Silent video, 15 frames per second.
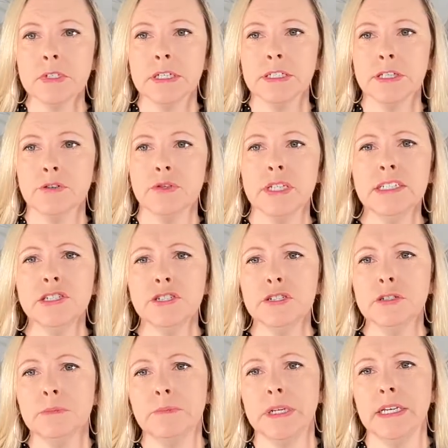So these
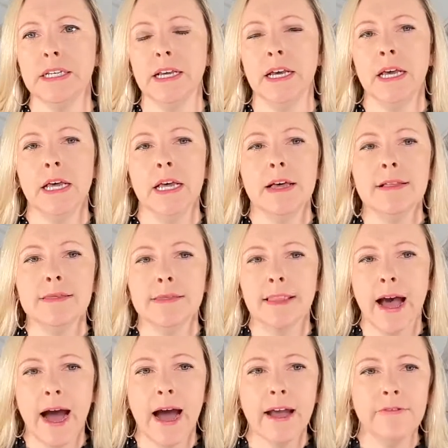should be
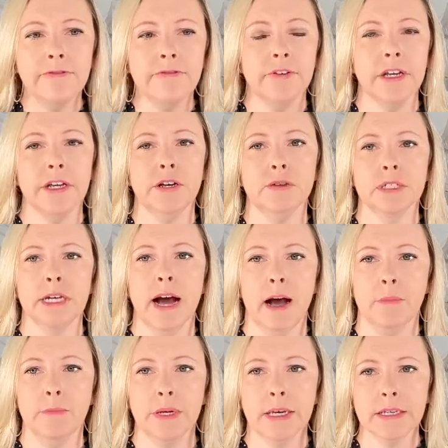live video
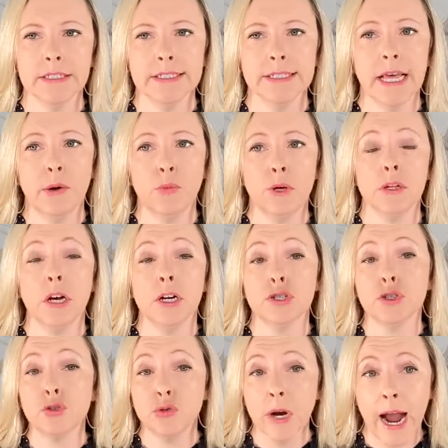topics that will
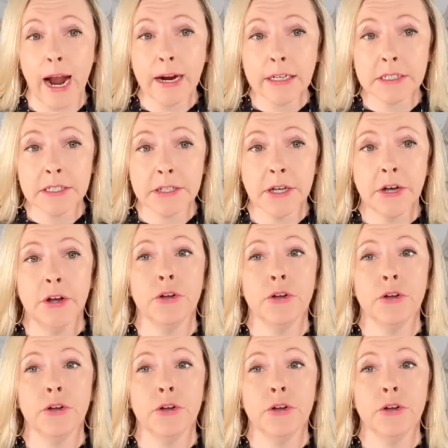attract